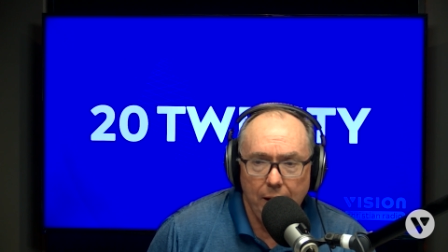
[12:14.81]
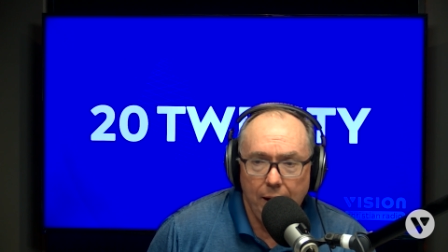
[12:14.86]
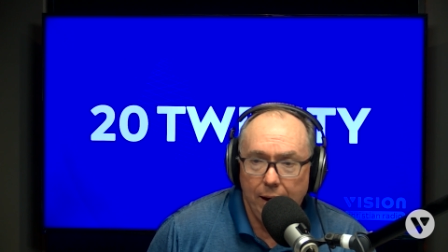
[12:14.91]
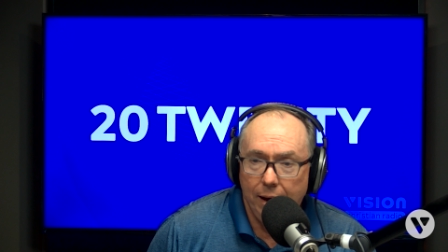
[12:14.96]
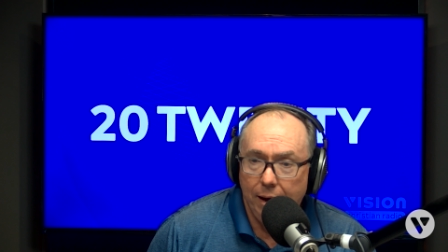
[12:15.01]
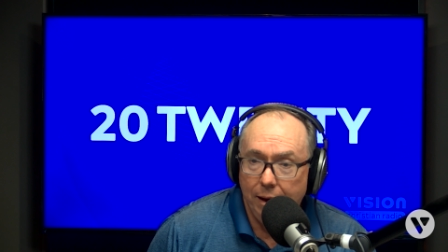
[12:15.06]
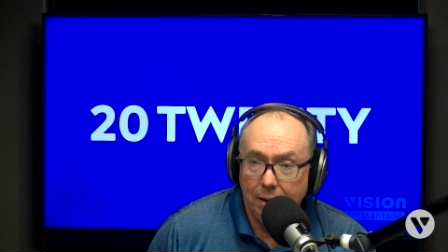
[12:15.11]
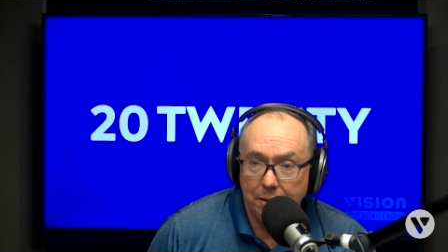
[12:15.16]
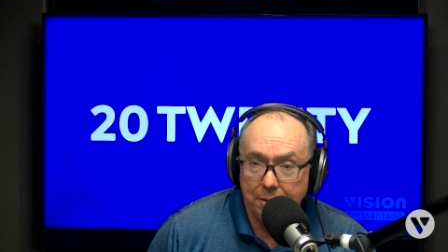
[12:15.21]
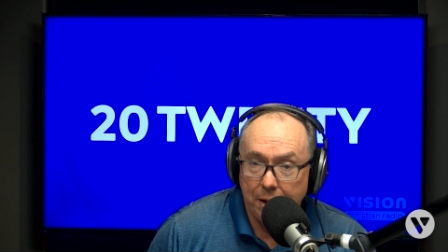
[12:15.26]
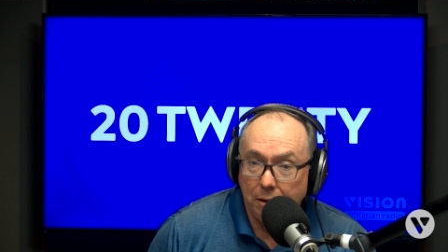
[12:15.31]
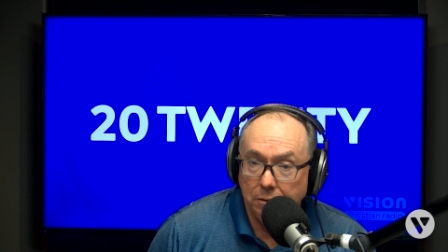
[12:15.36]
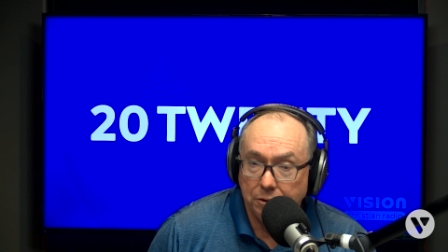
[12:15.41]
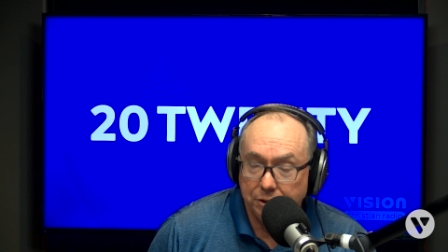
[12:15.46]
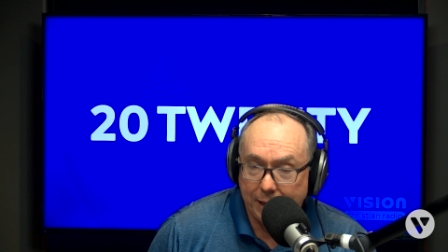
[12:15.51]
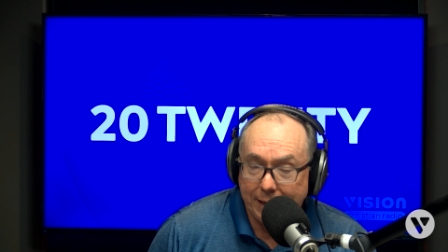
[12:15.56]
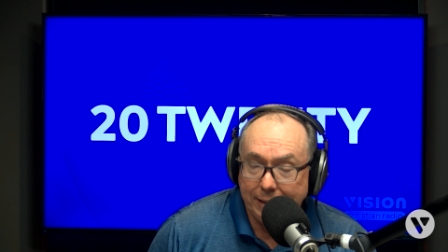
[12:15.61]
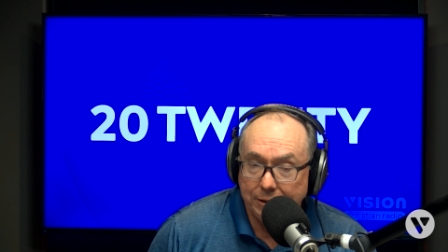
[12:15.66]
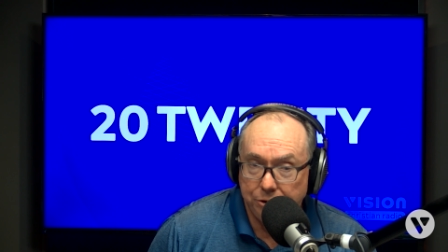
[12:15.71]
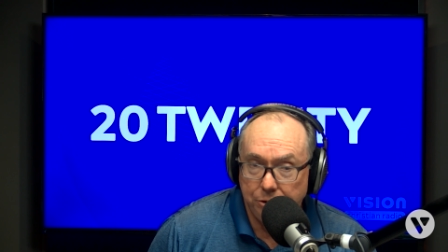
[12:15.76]
Uh, those
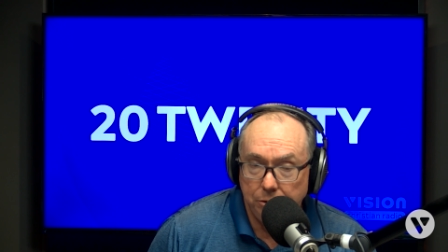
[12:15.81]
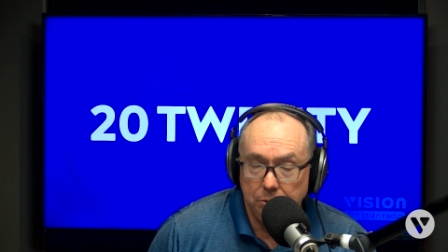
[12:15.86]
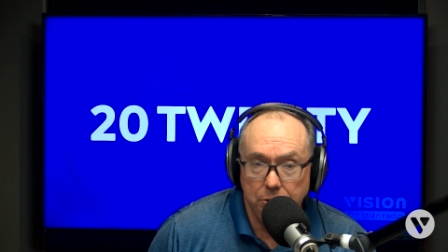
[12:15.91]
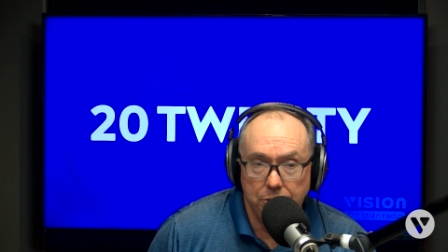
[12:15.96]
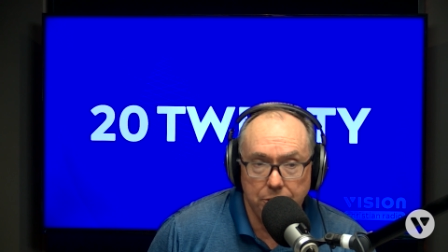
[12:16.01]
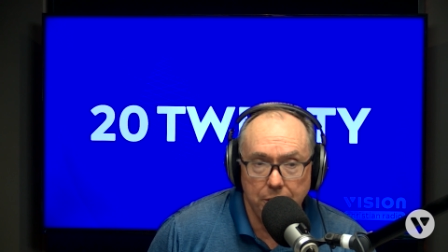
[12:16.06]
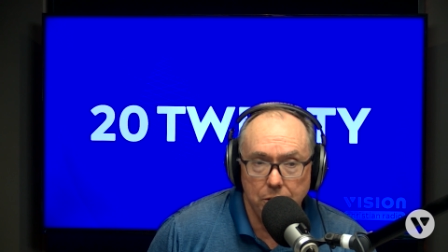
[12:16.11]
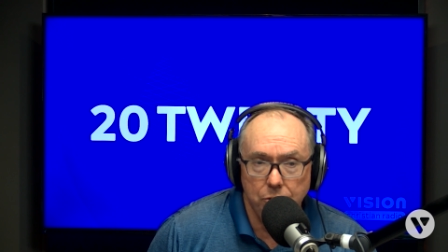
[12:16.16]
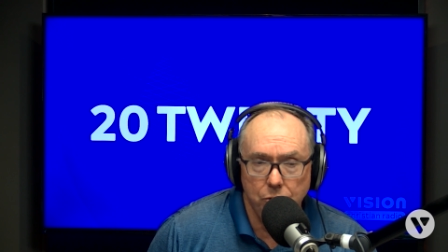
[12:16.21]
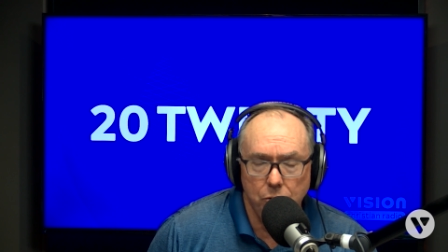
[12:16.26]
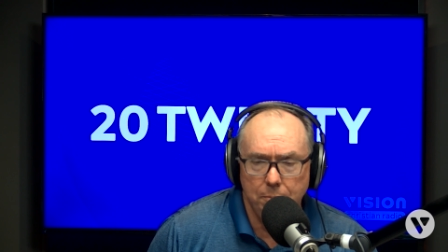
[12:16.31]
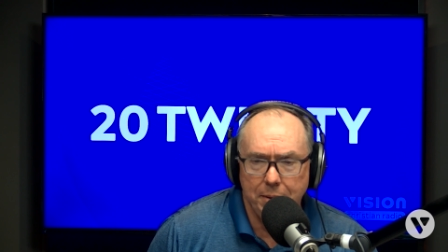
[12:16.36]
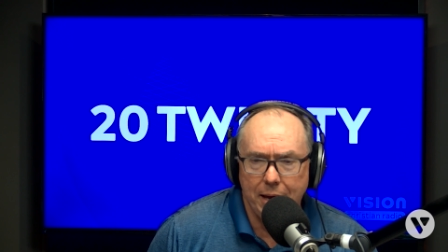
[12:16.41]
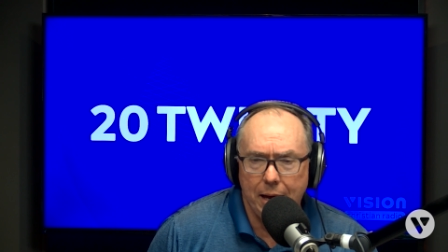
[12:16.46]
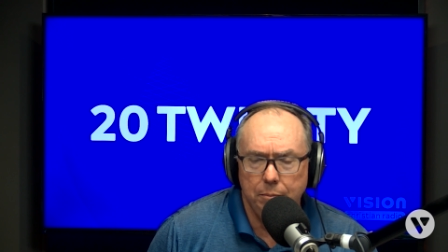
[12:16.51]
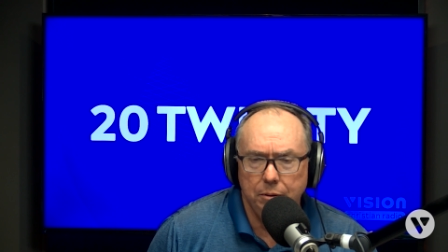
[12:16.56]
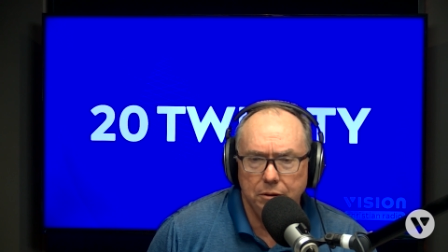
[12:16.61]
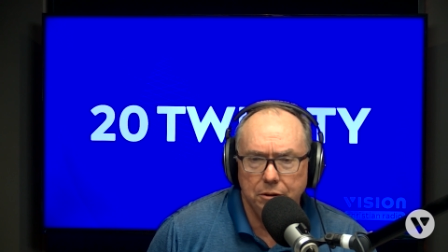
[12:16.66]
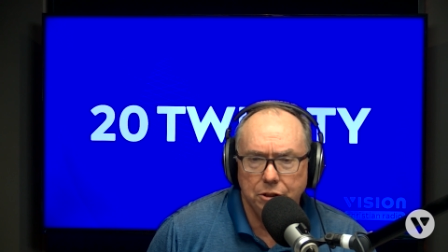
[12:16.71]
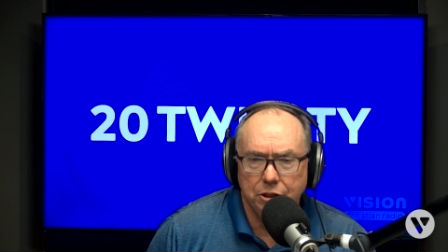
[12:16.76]
issues that you'll be
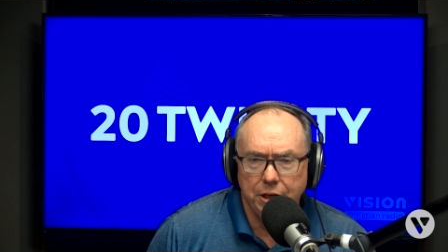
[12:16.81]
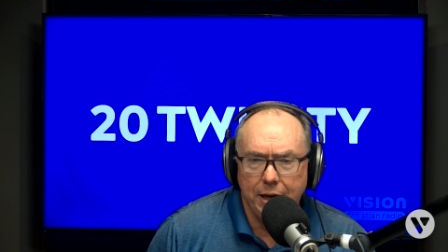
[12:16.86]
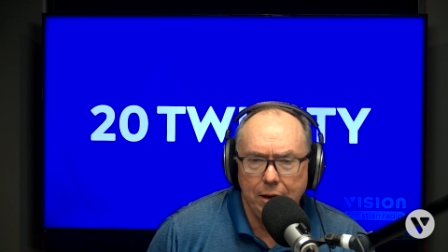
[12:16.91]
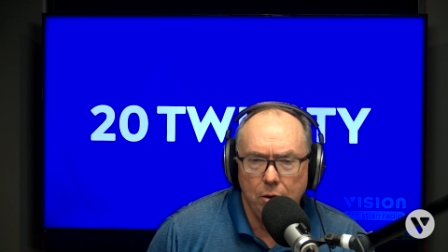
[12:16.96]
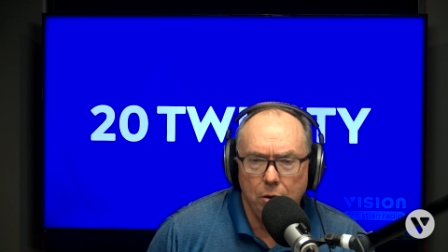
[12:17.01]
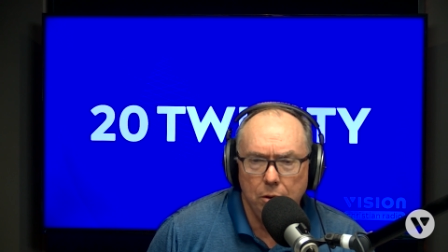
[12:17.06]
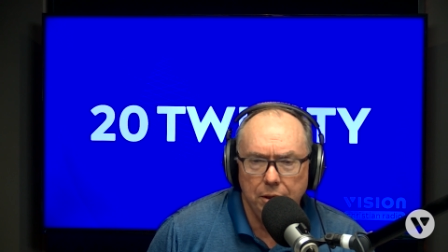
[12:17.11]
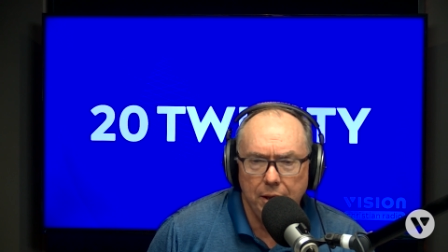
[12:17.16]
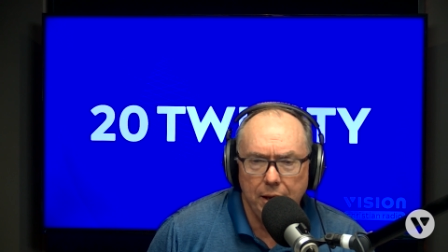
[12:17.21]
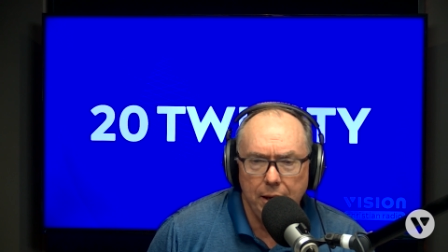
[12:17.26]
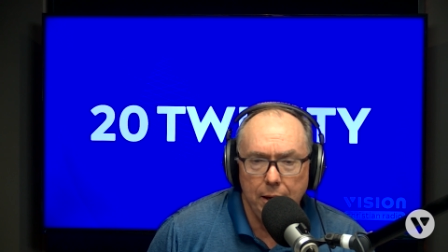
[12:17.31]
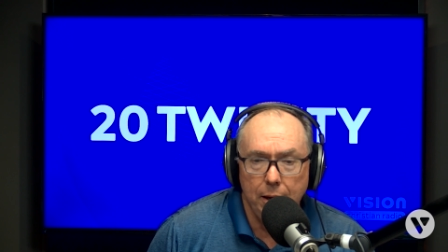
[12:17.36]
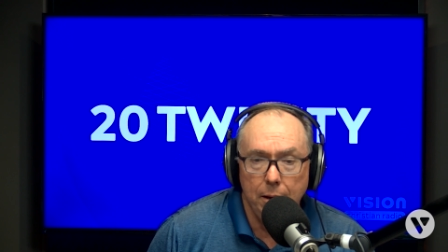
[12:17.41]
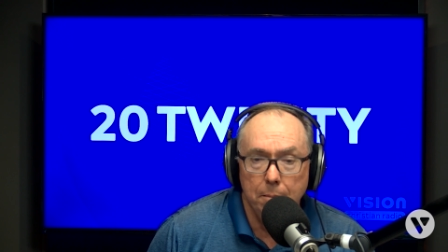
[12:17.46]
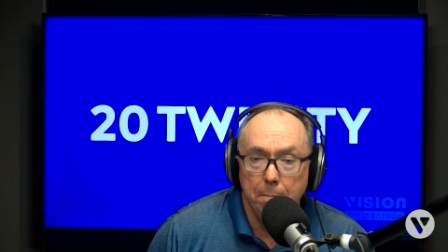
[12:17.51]
able to see on there,